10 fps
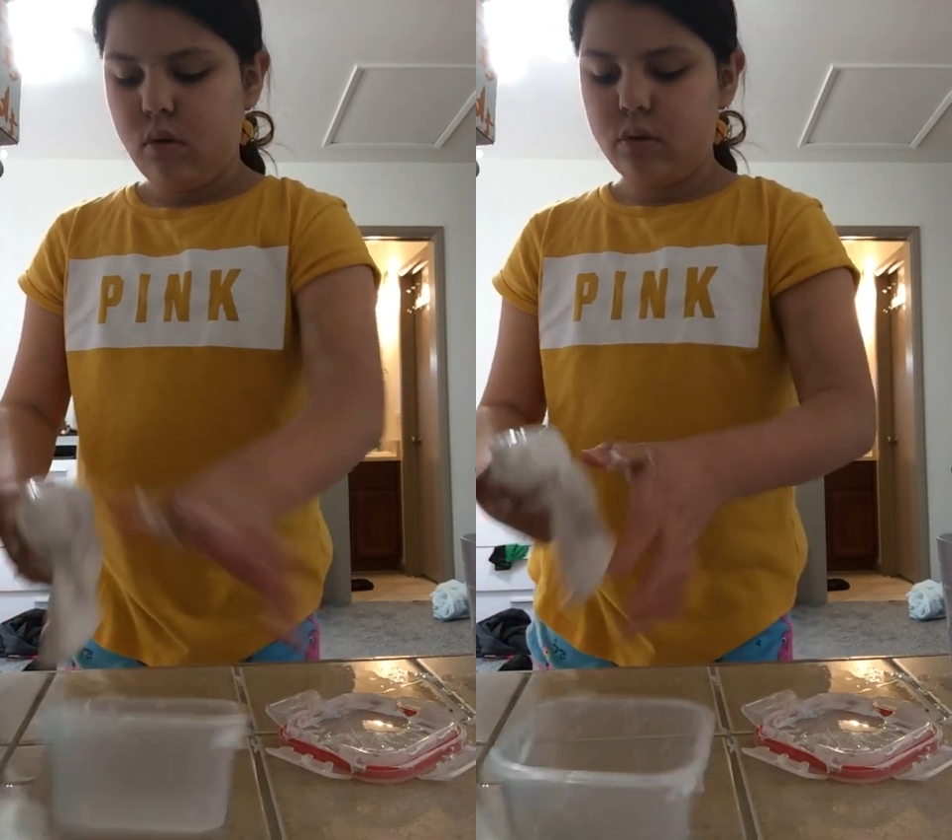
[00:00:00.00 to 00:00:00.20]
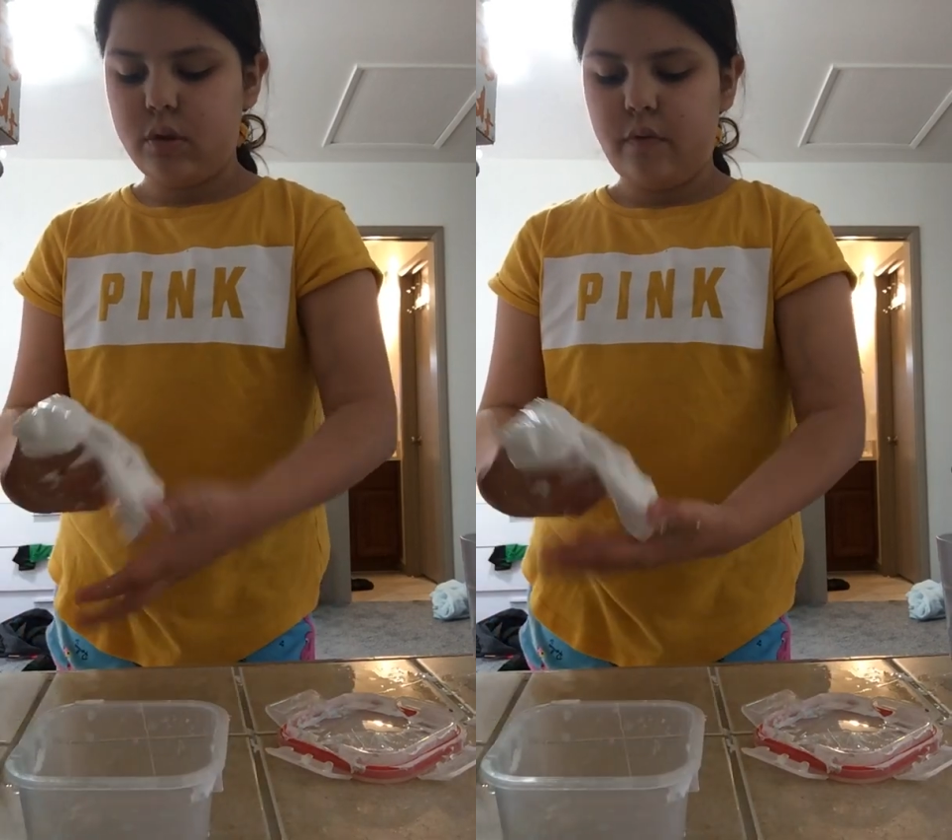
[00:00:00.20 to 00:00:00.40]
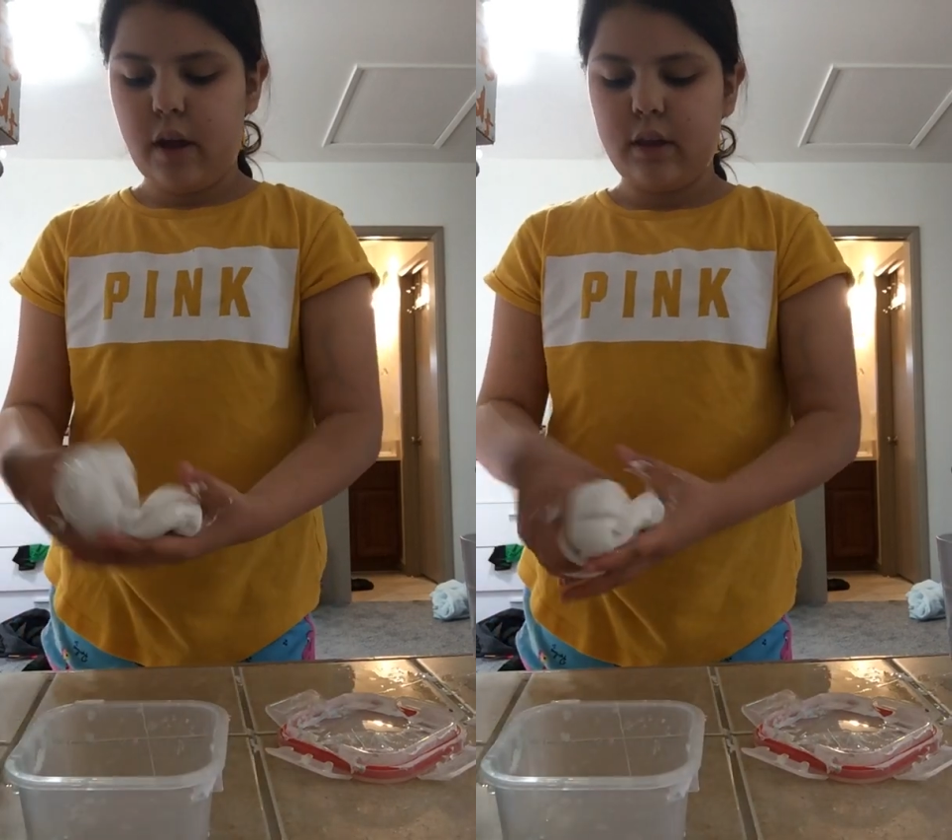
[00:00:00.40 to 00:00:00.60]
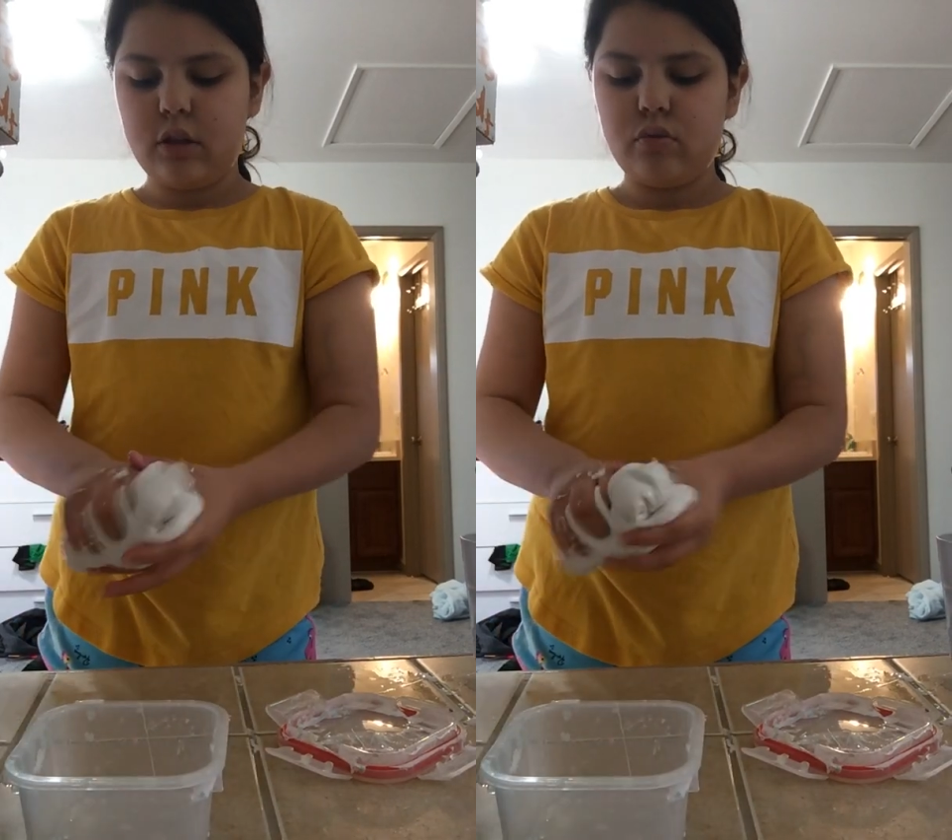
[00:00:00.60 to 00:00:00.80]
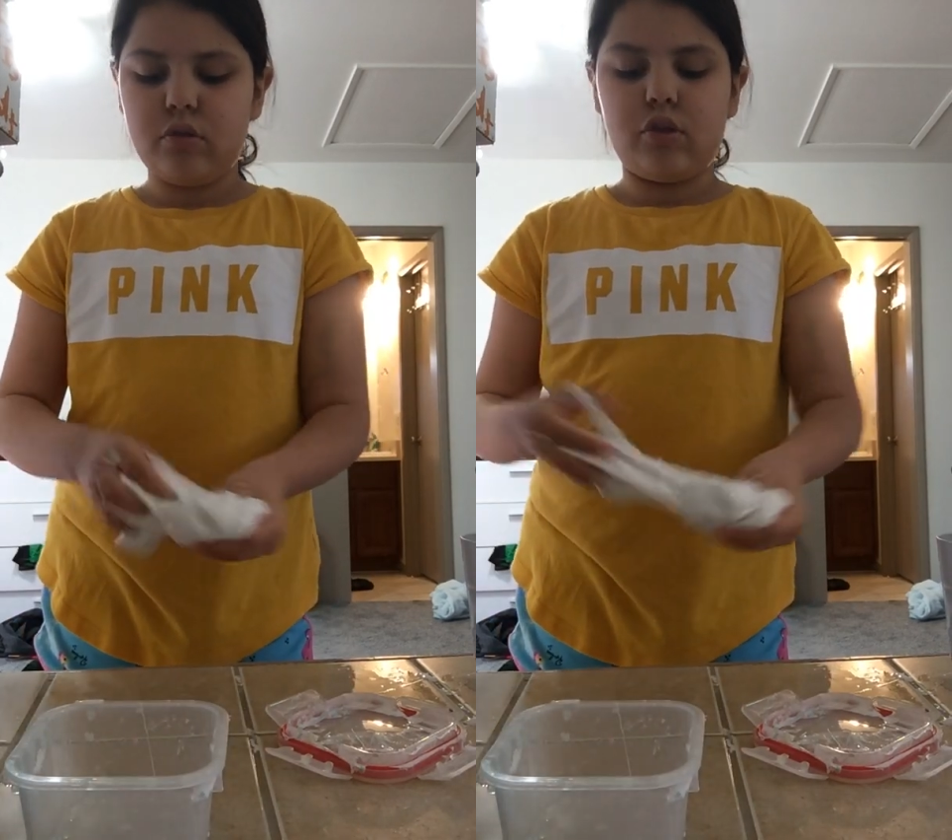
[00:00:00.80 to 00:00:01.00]
It's fine.
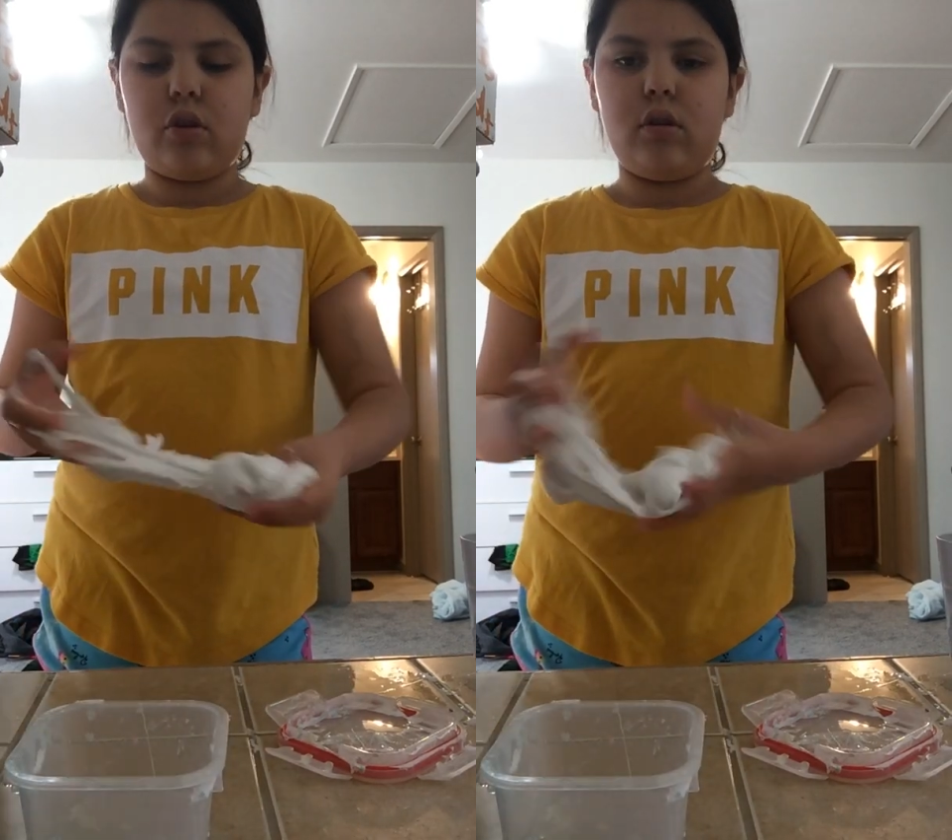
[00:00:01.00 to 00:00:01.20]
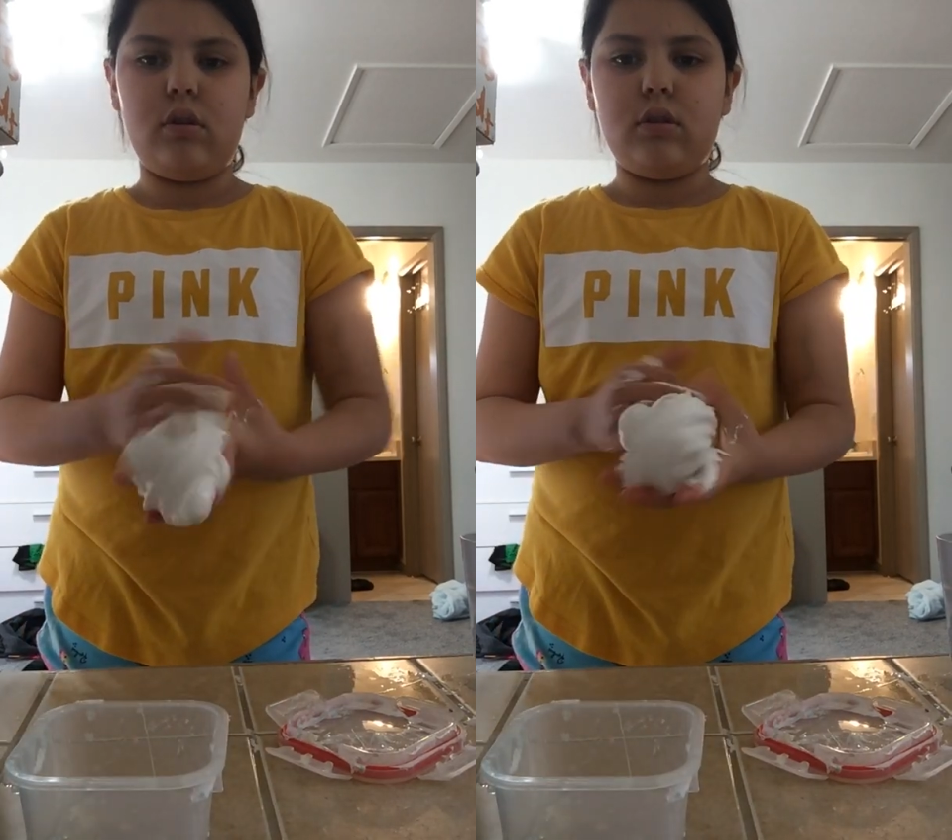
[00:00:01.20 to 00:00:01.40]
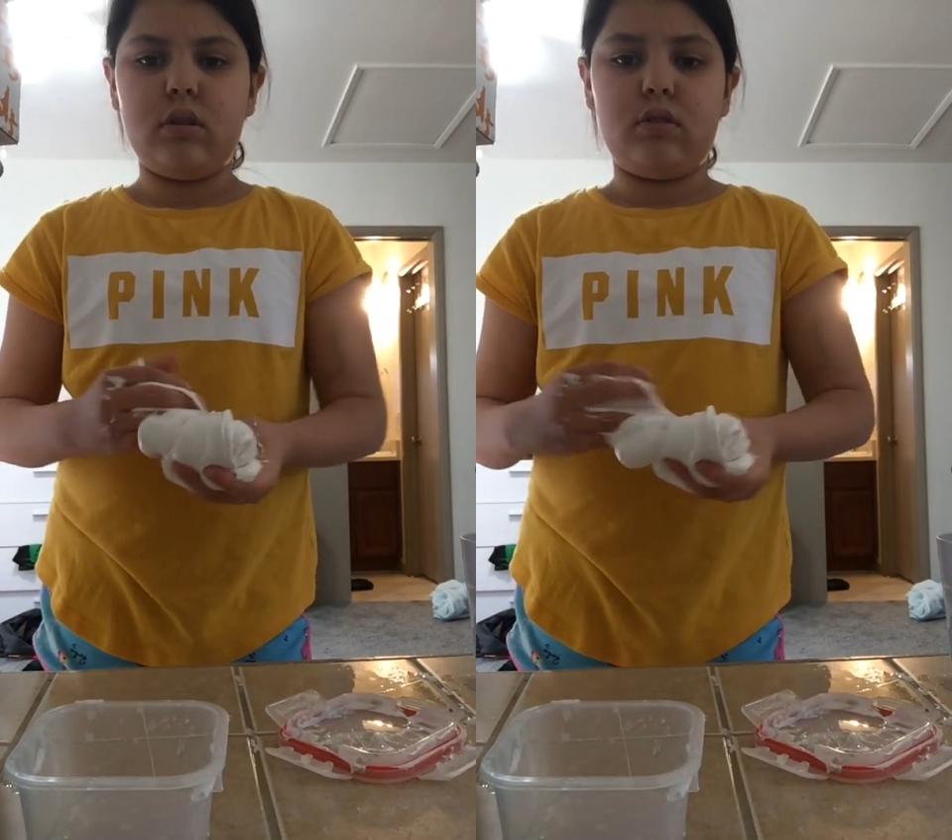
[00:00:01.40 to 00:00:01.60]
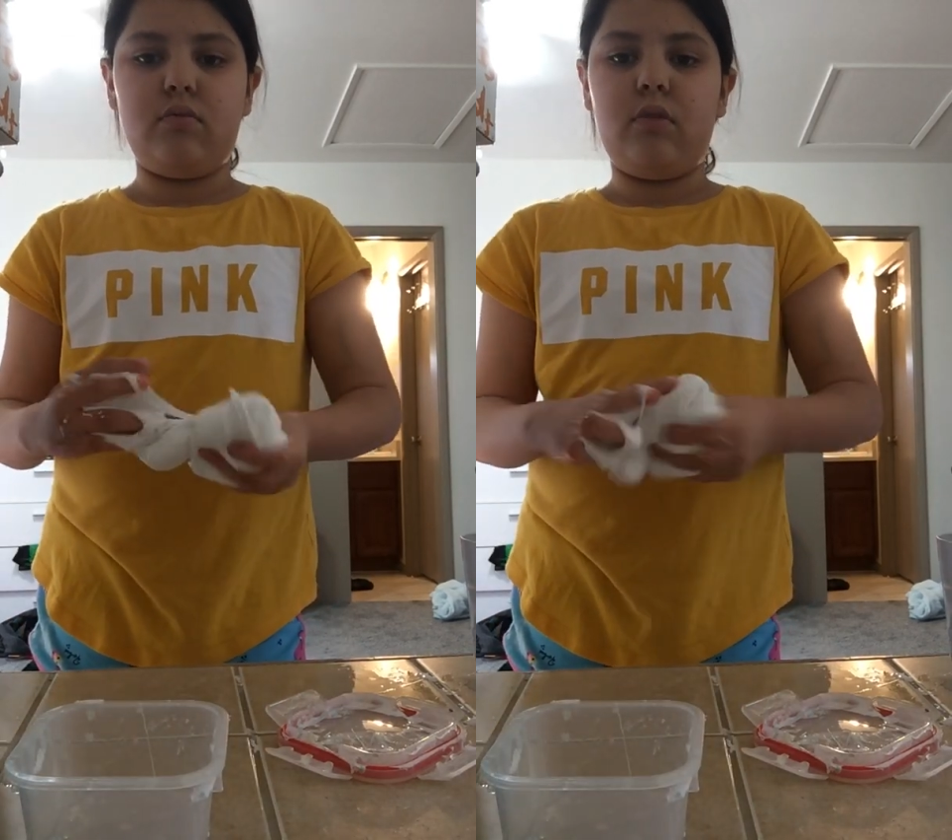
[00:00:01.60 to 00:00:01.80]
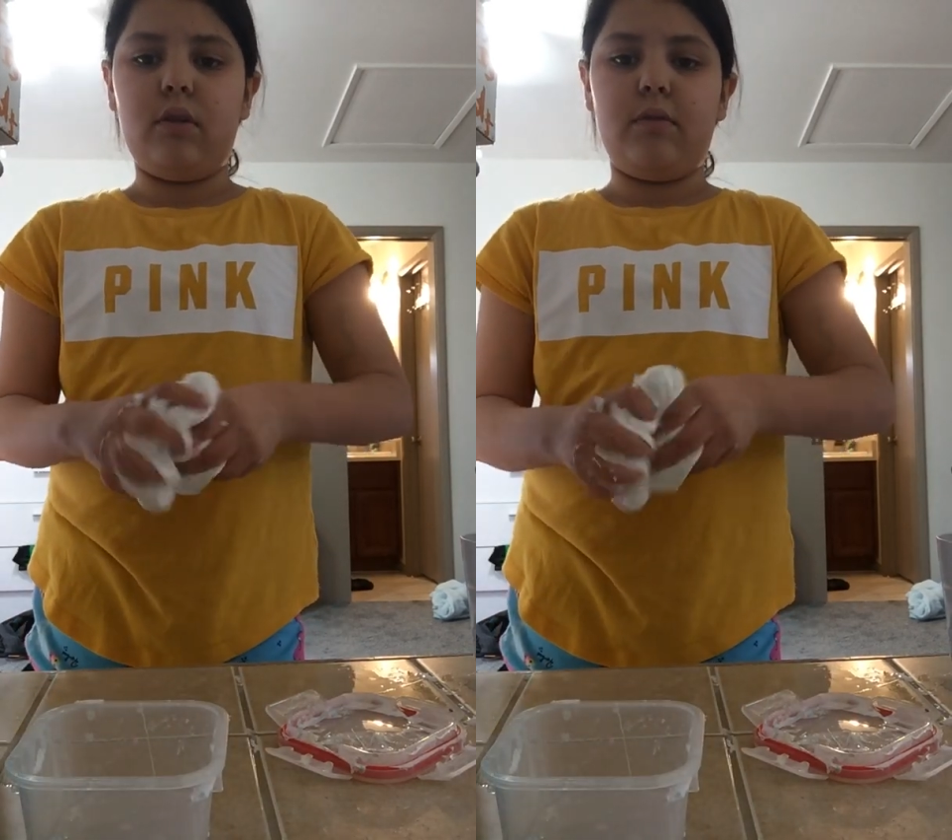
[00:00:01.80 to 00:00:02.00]
This one's good. This is
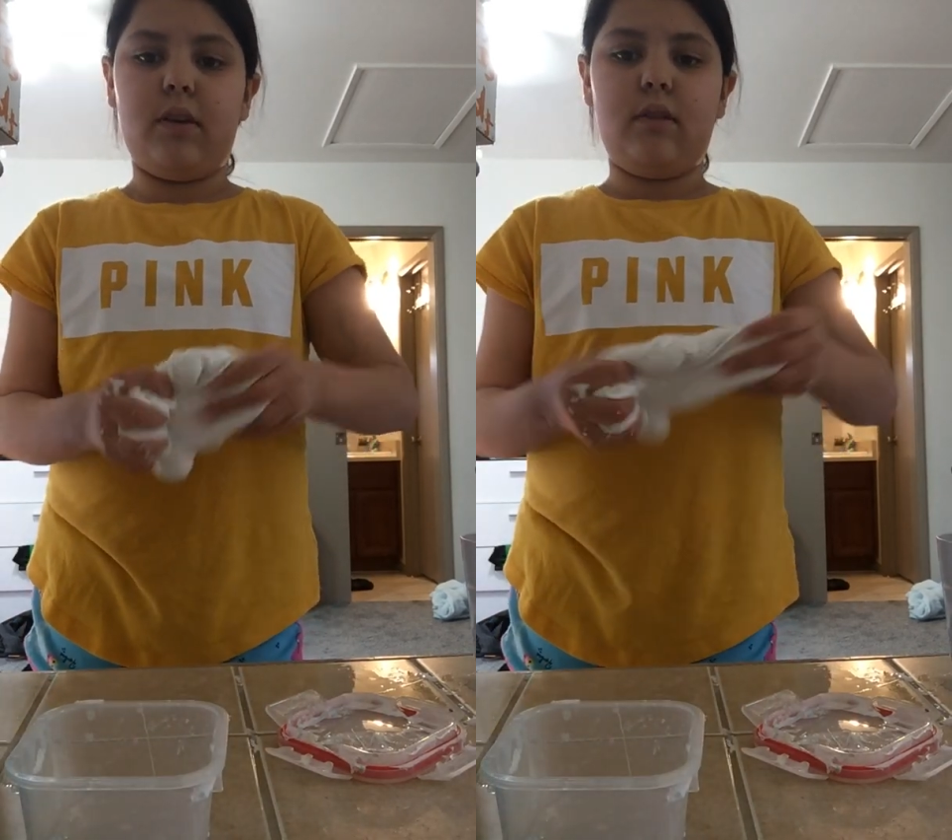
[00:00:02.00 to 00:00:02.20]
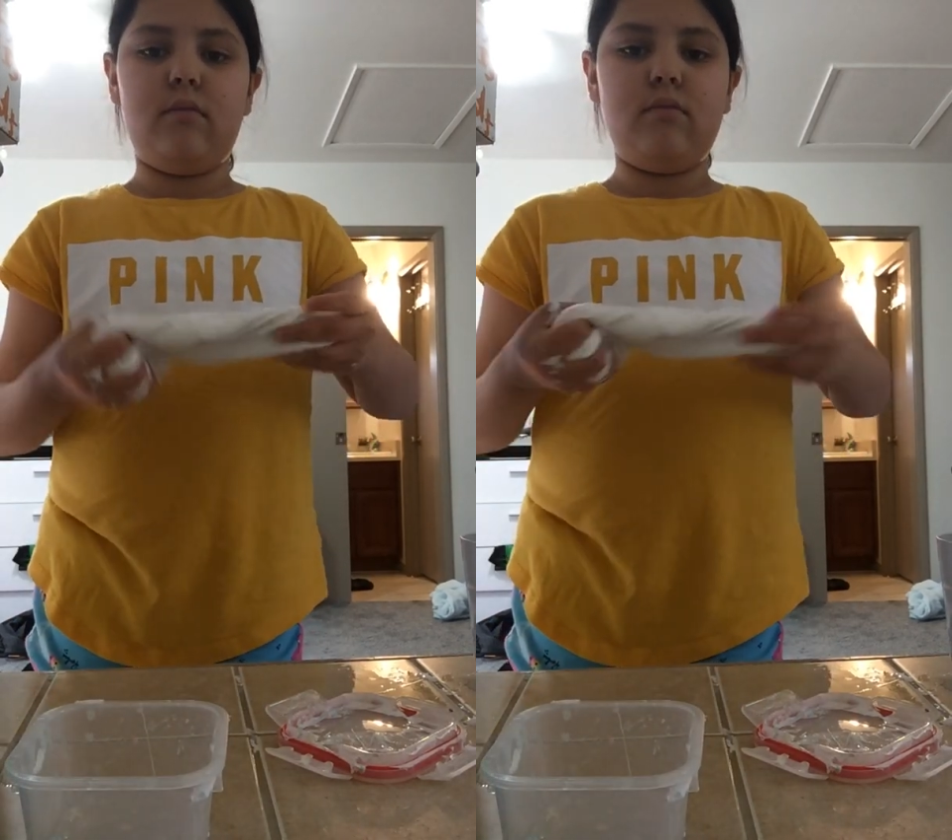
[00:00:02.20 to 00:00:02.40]
fluffy.